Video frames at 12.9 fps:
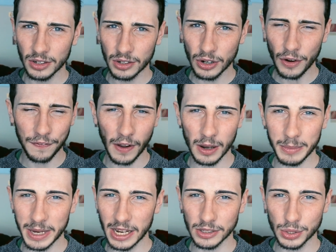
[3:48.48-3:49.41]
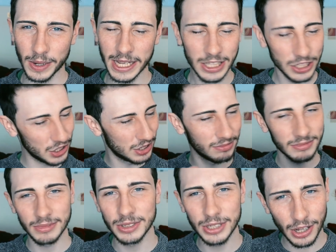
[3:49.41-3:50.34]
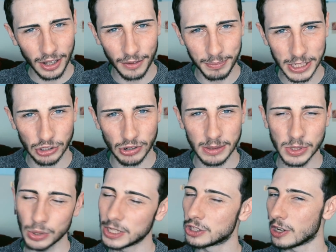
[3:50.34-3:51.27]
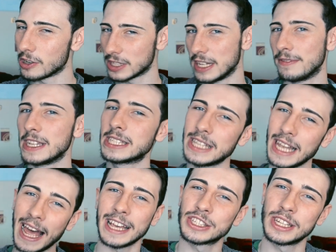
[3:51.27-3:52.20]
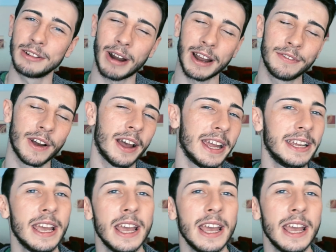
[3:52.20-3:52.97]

go follow me on Twitch. You'll love my streams, twitch.tv/Leroy30.